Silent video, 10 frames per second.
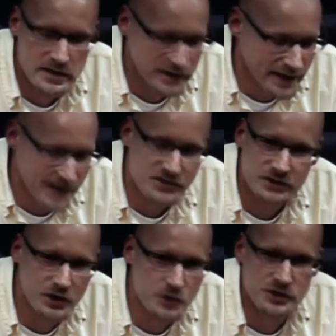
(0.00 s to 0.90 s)
The
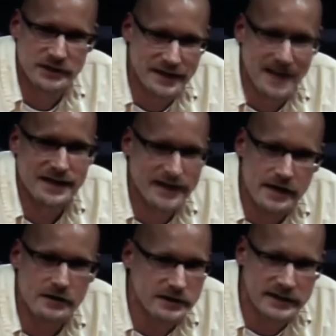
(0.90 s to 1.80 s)
Constitution did not
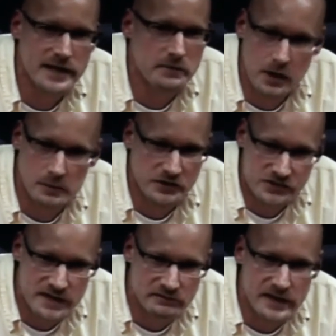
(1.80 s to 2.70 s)
guarantee public
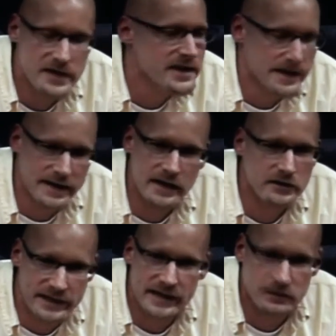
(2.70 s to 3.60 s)
safety, it
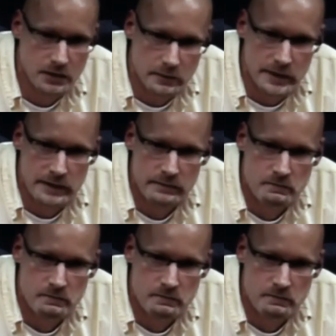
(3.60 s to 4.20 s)
guaranteed liberty.